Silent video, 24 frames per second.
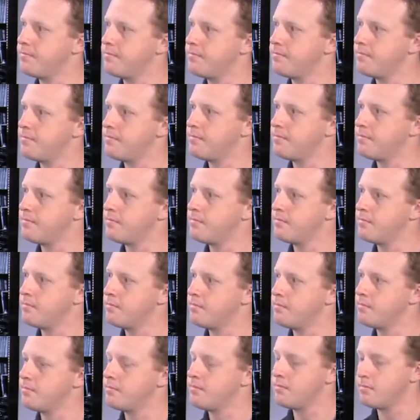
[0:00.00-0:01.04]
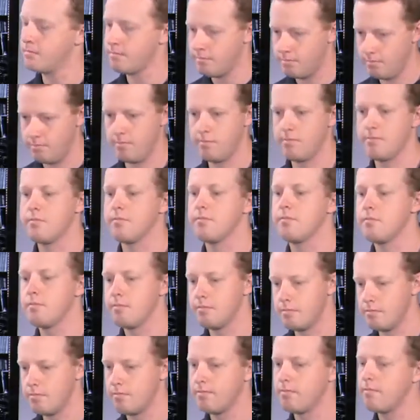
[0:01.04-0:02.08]

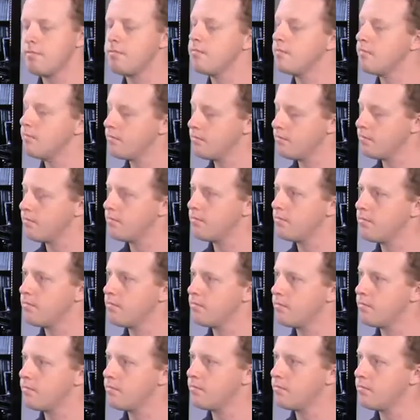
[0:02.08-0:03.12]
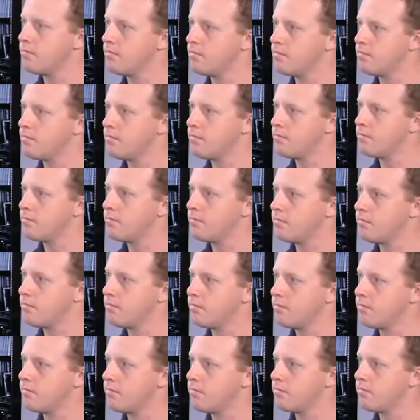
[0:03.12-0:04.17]

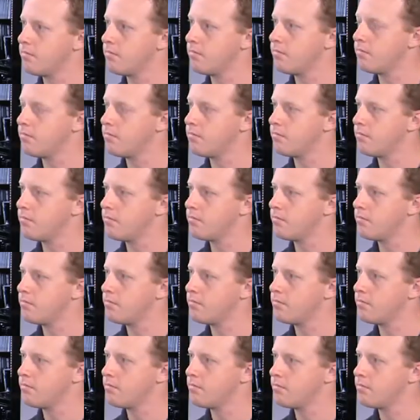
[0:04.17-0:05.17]
This person isn't speaking.